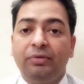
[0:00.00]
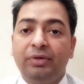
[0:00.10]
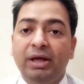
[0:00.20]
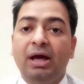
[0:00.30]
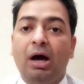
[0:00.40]

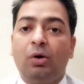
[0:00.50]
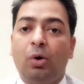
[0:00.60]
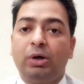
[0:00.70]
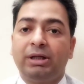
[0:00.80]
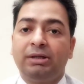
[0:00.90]
they are
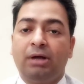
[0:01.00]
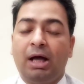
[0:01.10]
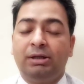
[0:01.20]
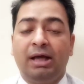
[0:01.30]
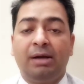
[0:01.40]
called in,
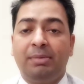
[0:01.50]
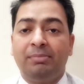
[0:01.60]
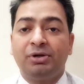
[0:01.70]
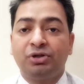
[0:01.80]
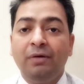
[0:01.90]
they are
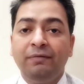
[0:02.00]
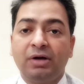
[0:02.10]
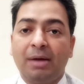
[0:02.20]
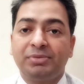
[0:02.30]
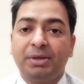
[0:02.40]
members of
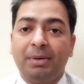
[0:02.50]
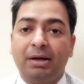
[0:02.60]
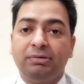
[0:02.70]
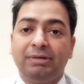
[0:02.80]
Gram Sabha.